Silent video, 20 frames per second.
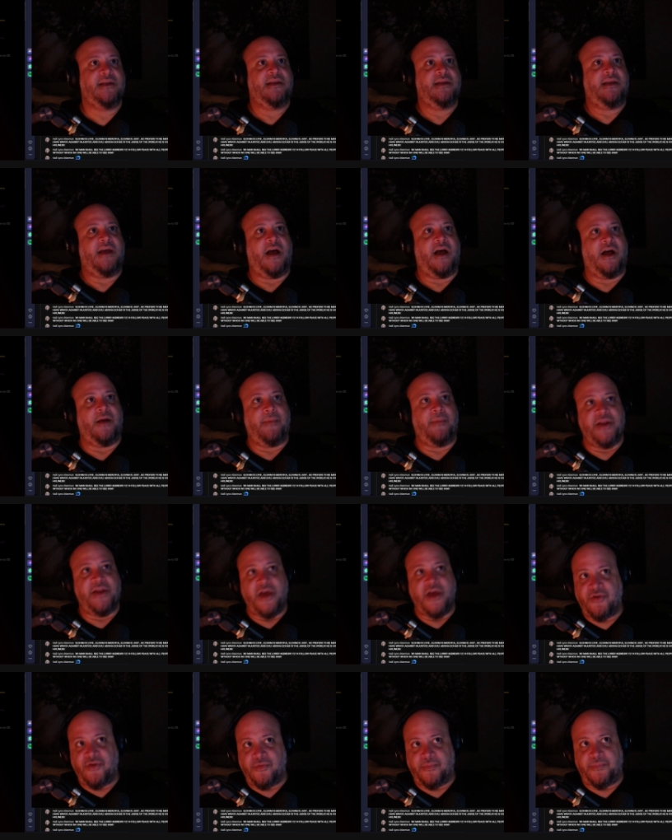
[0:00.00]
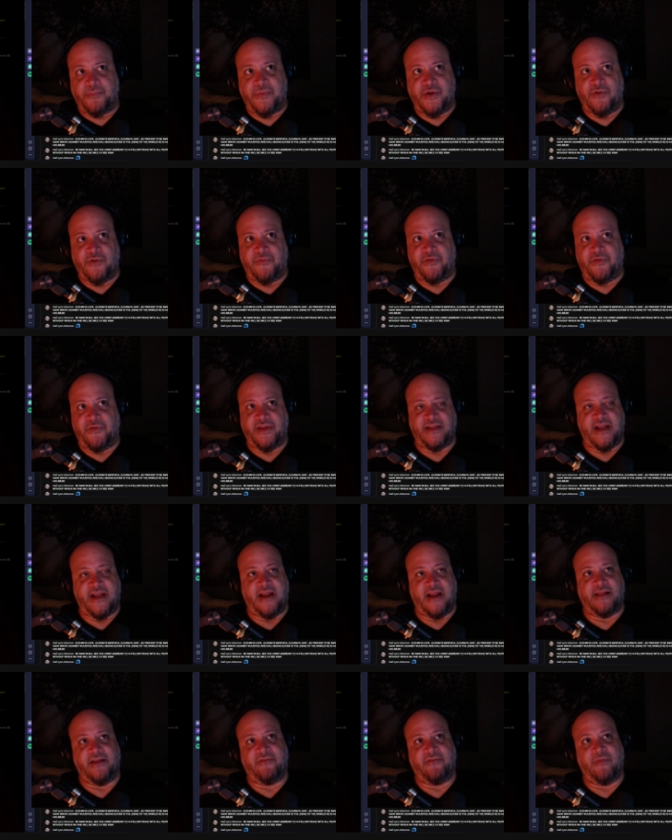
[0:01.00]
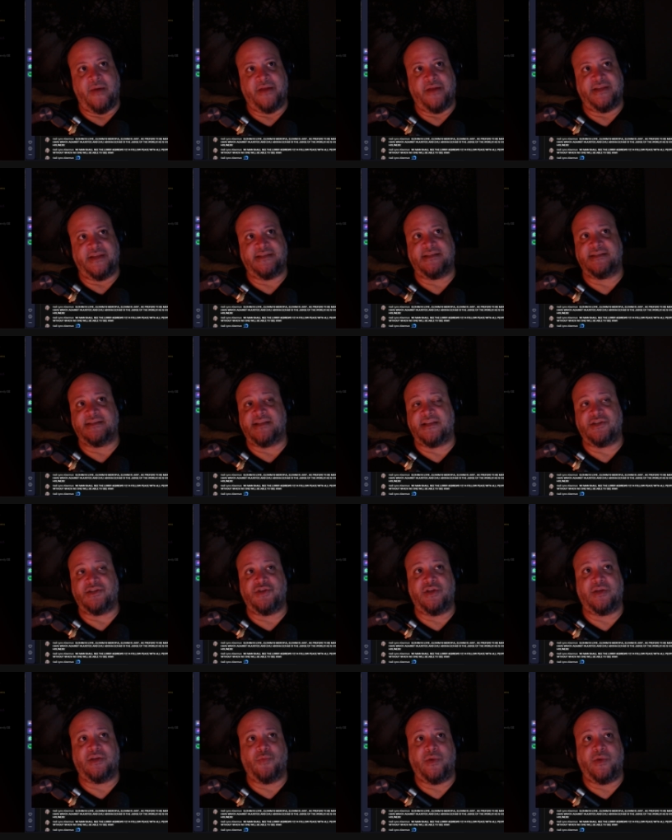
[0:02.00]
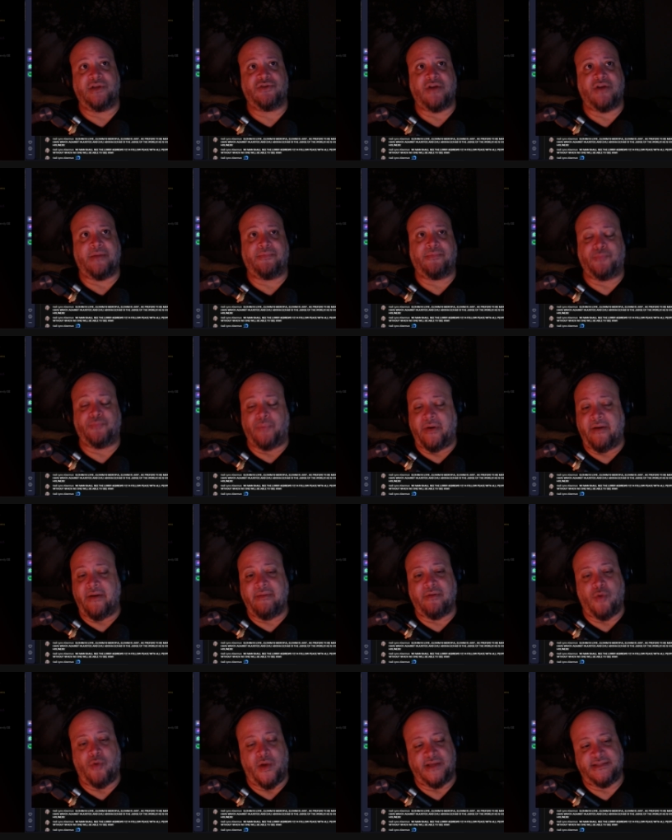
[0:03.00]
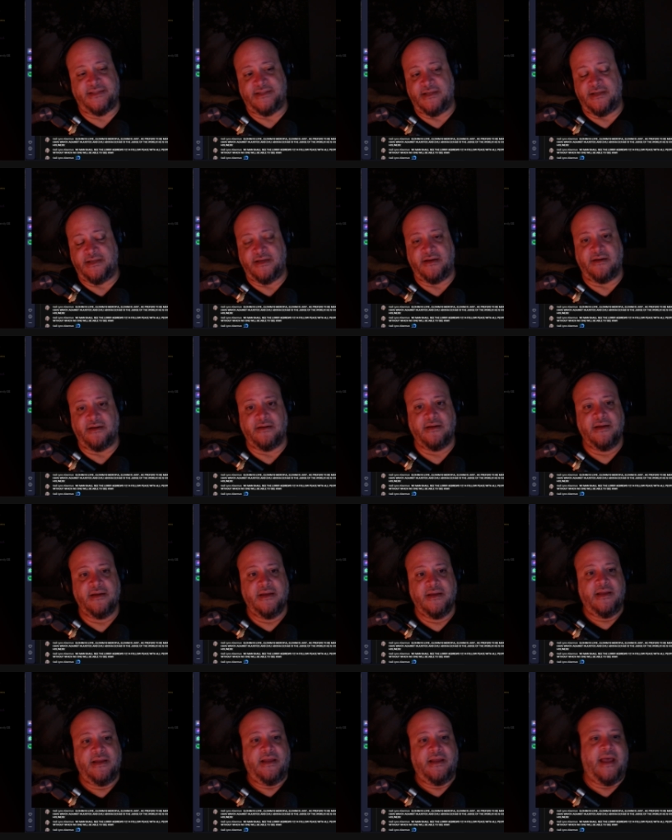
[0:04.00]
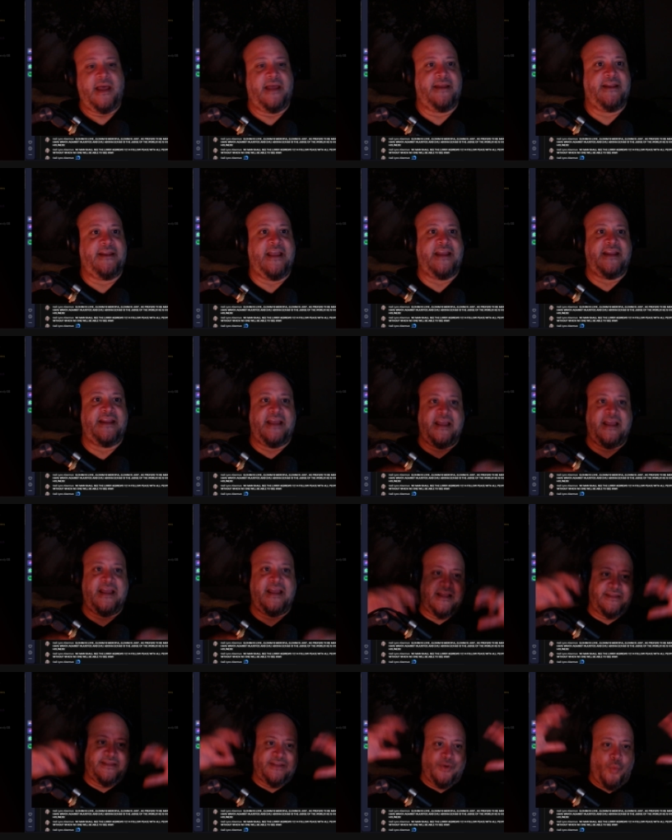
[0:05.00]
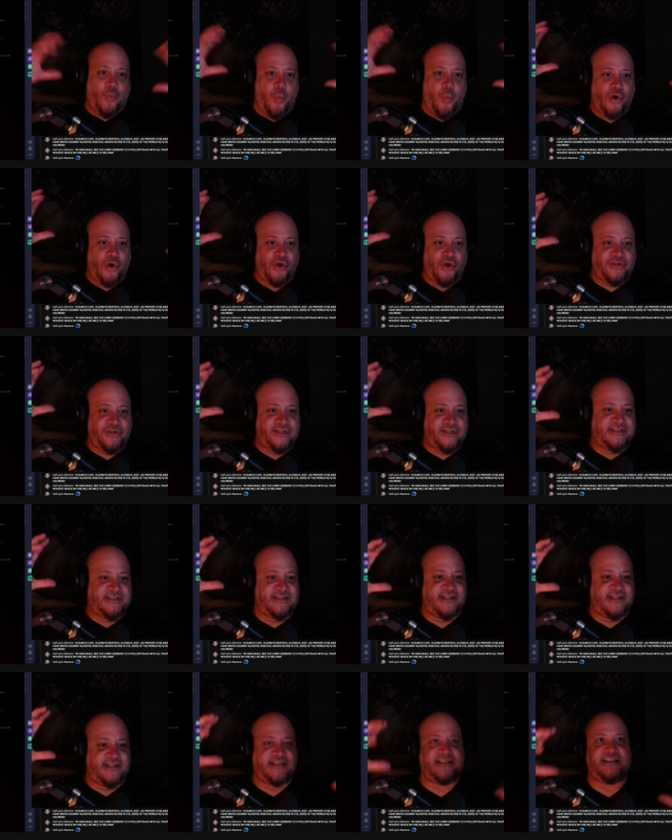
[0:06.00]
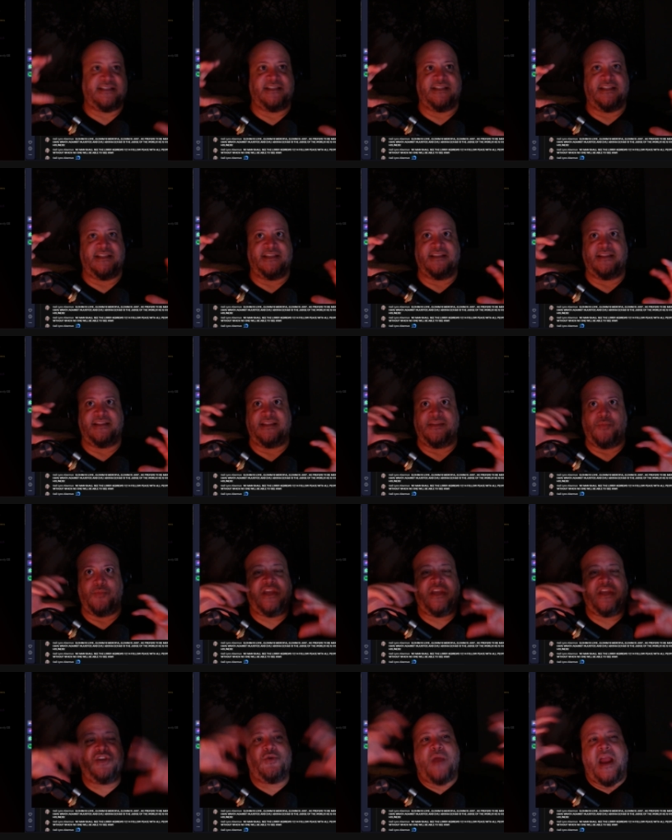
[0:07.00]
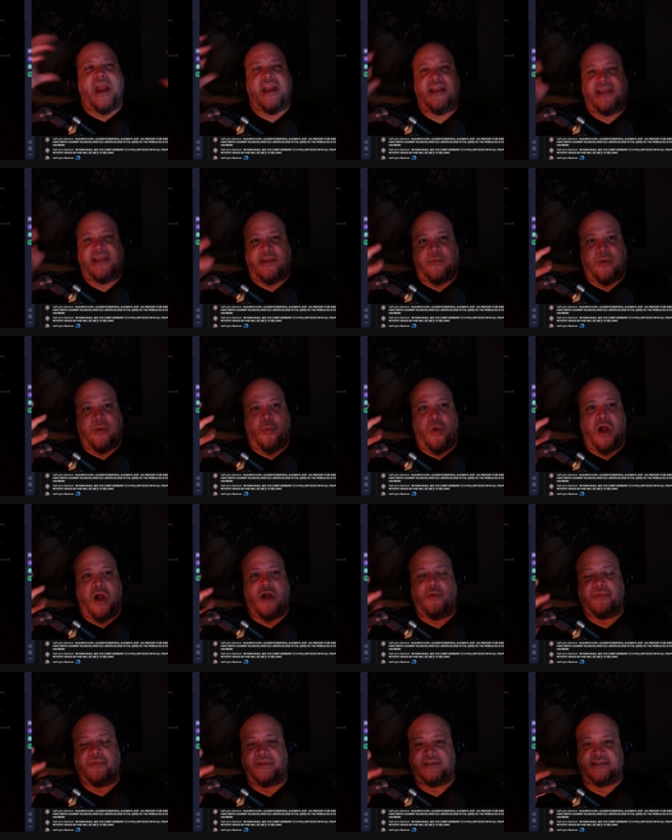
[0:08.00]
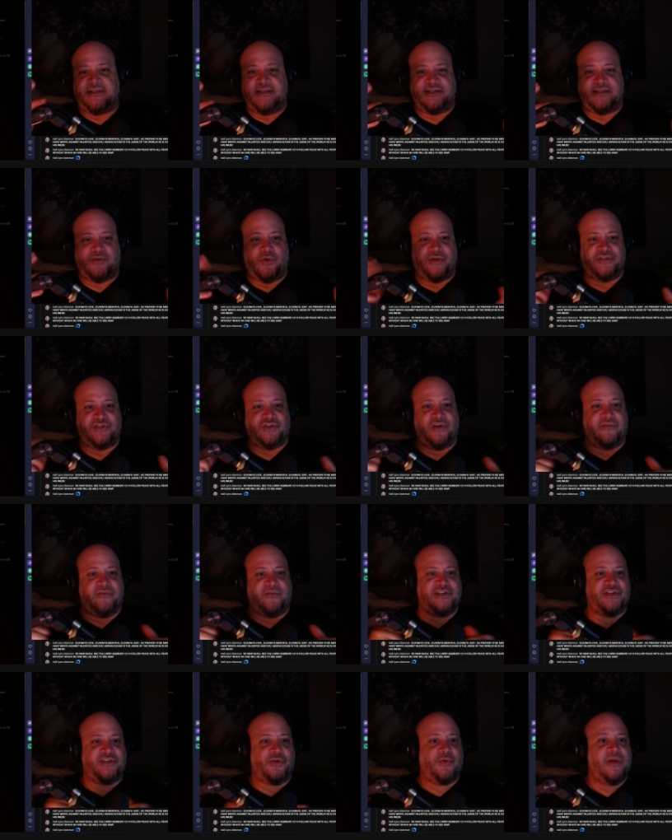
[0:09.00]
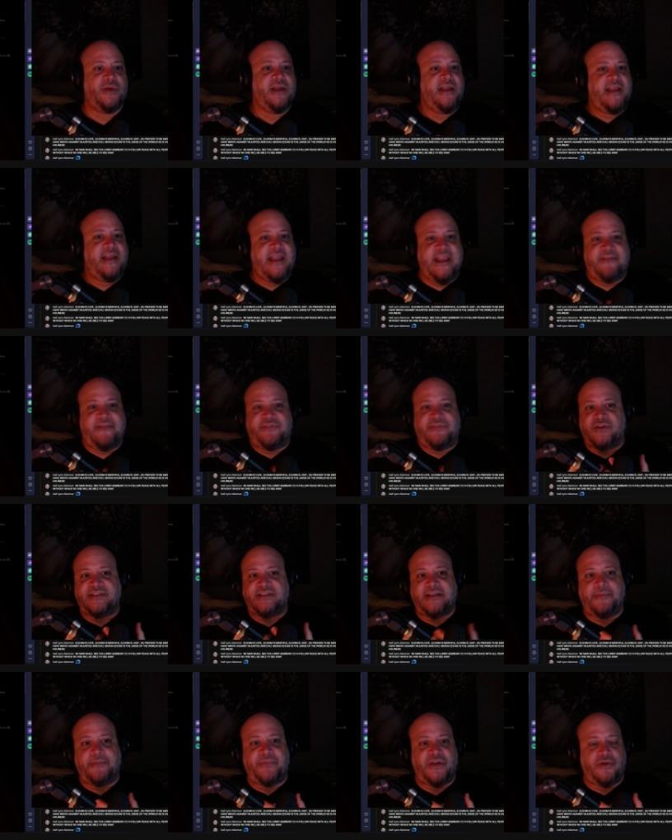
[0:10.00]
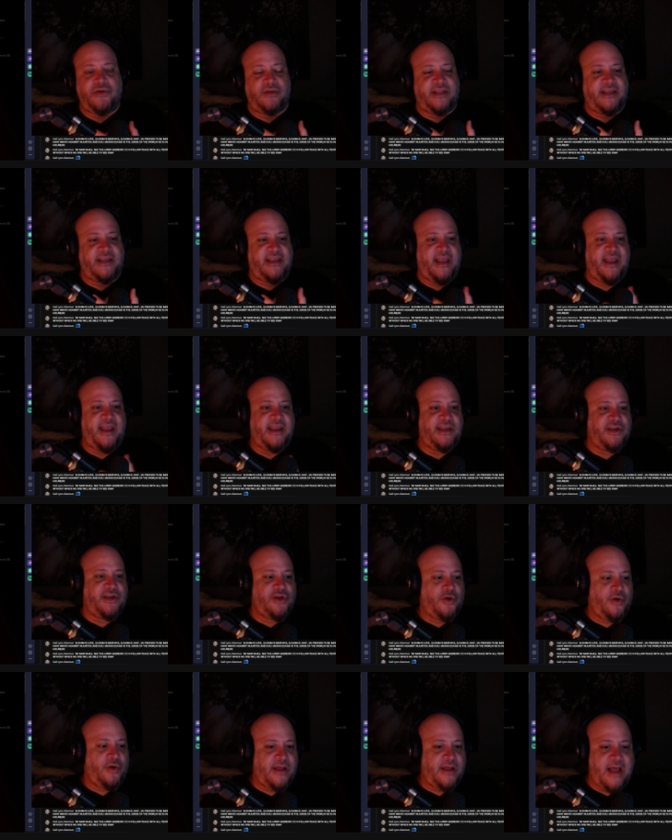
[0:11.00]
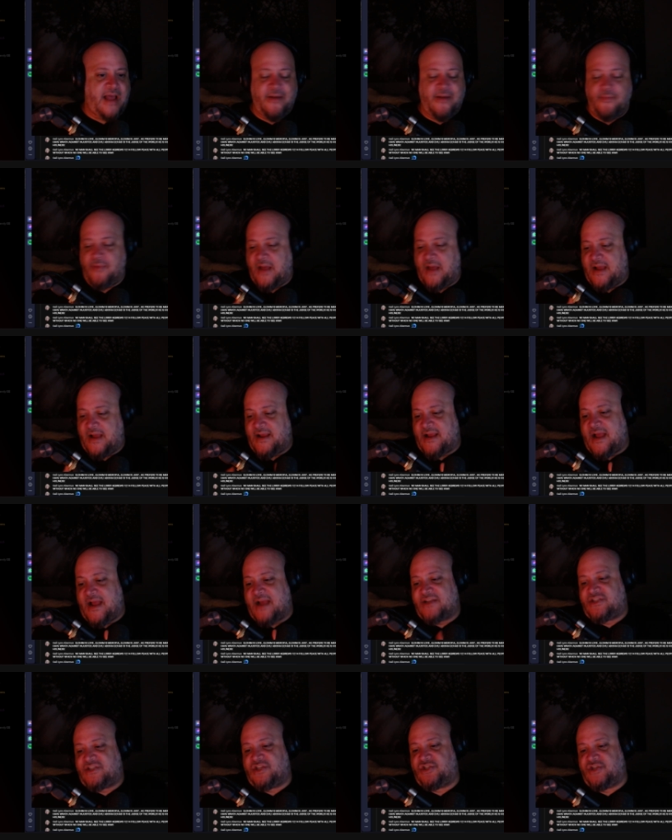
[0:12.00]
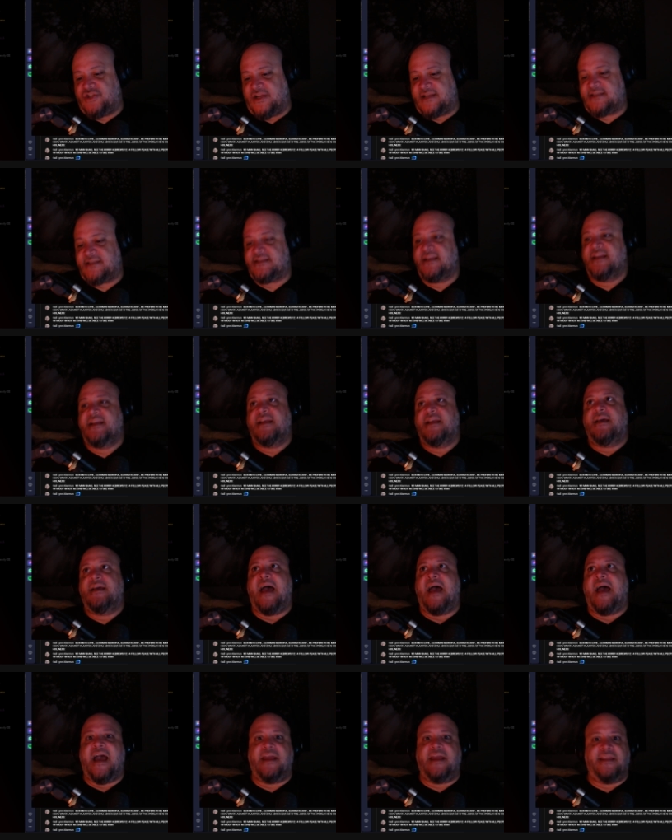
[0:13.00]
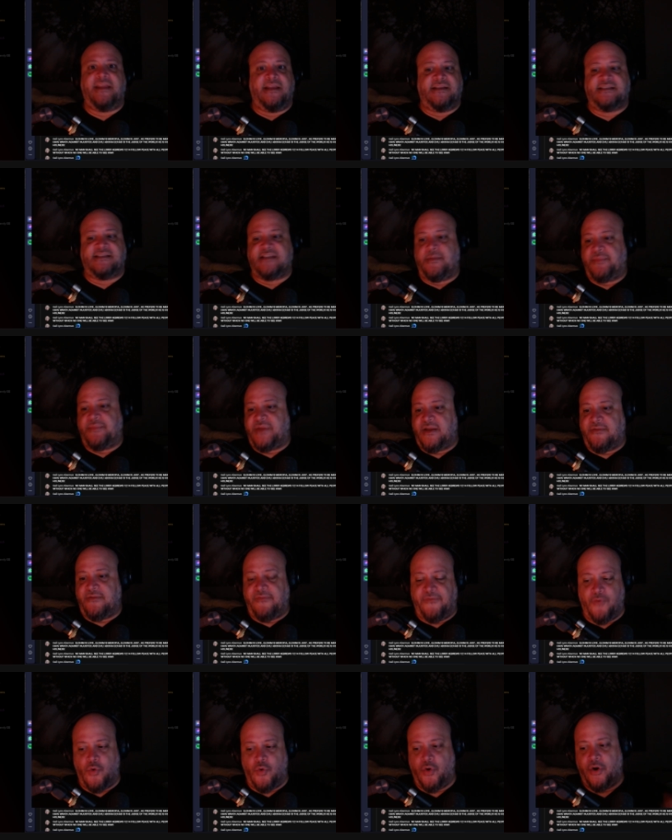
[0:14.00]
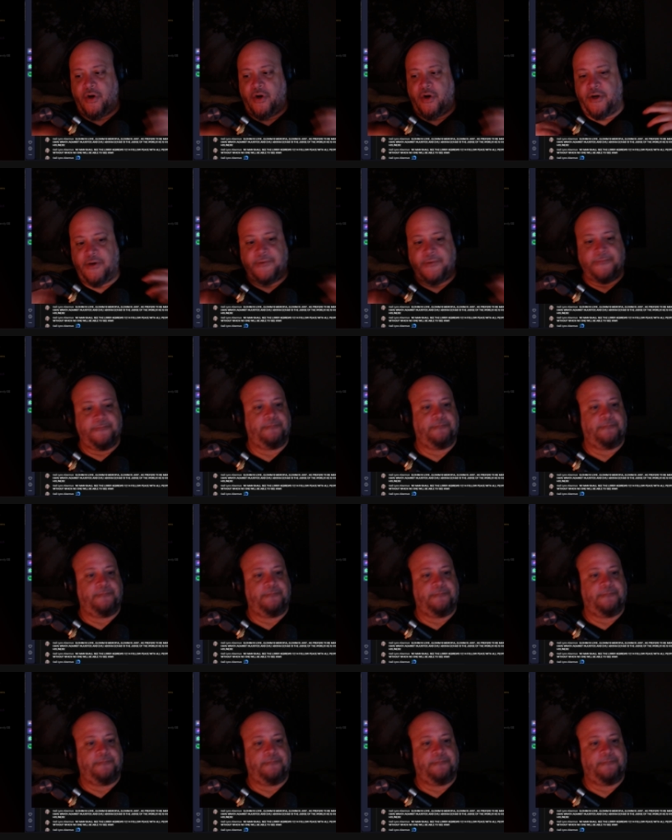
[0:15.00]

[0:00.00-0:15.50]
Another beautiful thing that I love about this is that we can drop prayer requests in here. And the world is we can do anything you want with this Discord server. So if there's something you're like, hey, you know what, I suggest adding something for,